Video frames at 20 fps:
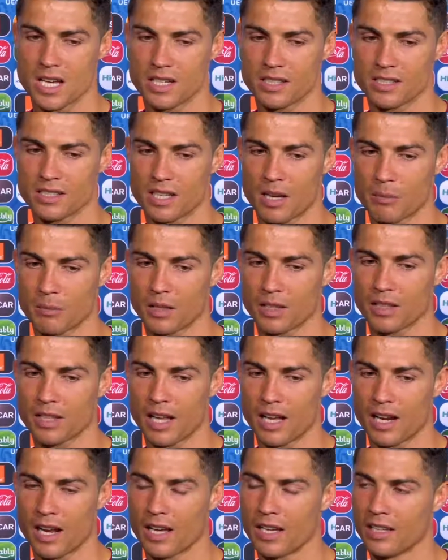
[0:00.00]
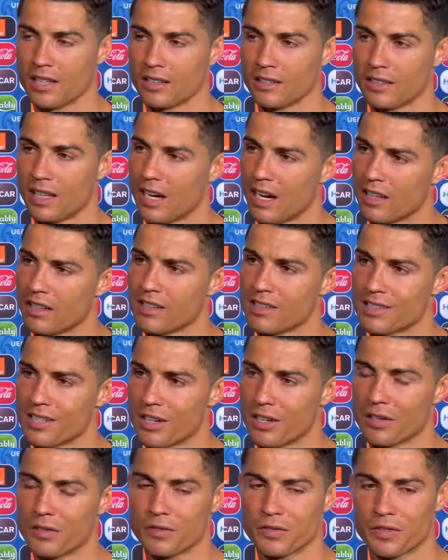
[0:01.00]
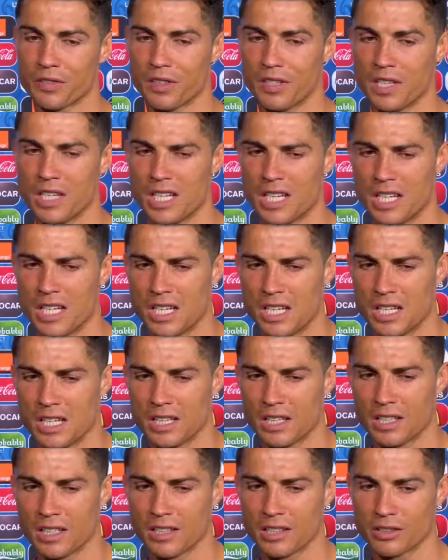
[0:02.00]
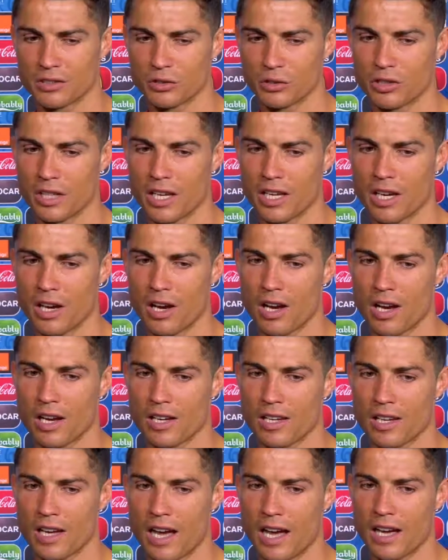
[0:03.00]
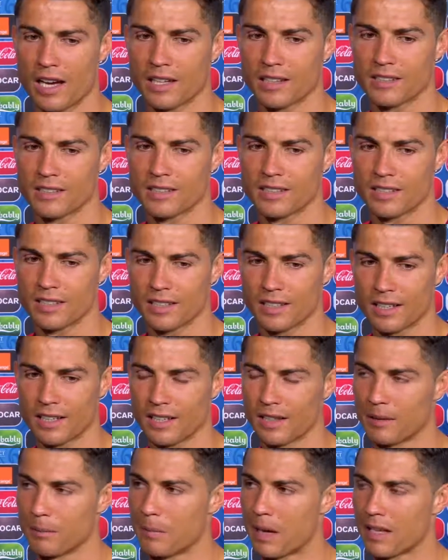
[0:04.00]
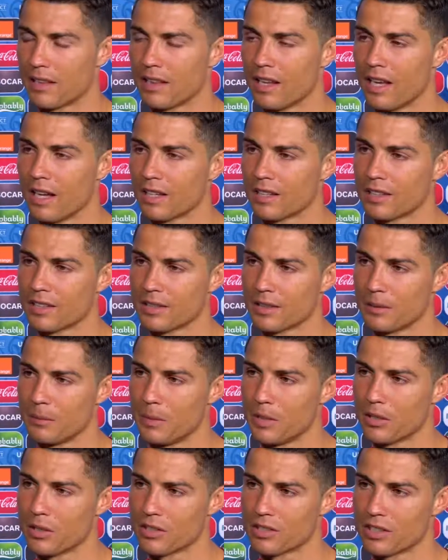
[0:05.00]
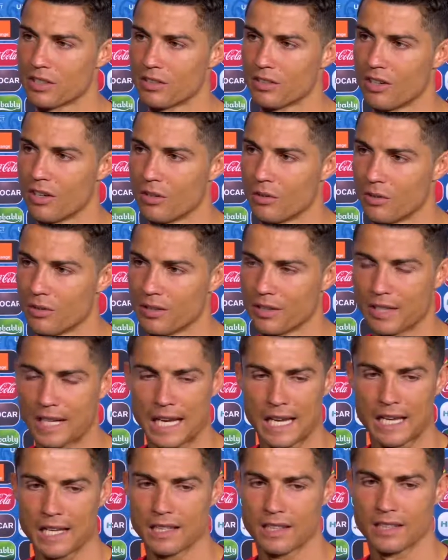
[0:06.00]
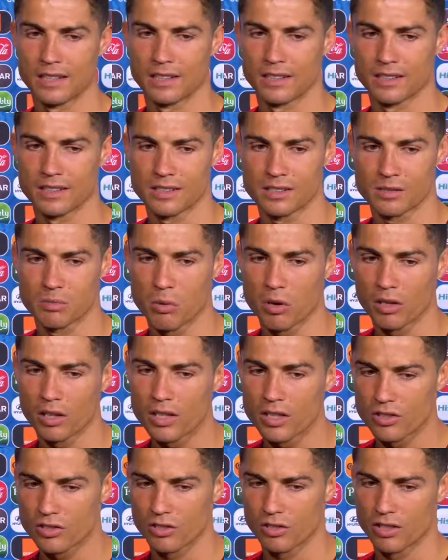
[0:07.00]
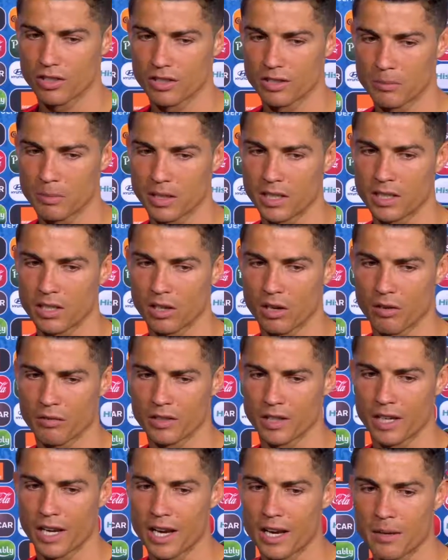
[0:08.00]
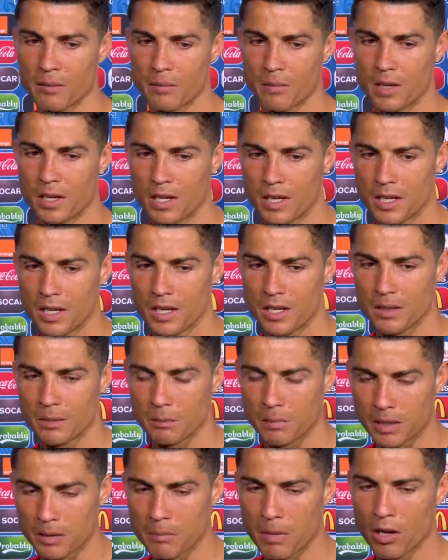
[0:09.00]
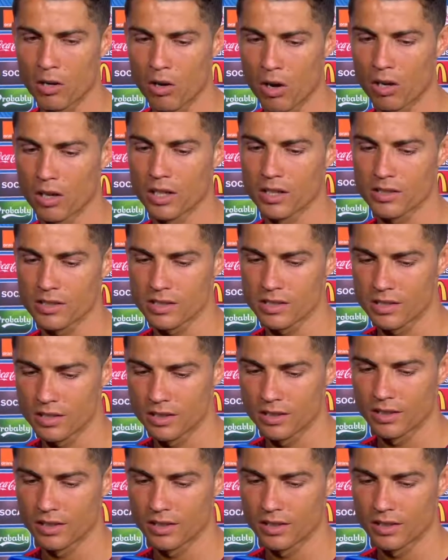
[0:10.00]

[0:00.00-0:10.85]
Something that I deserve. Today I had bad luck because I had a small injury in the beginning of the game, but my colleagues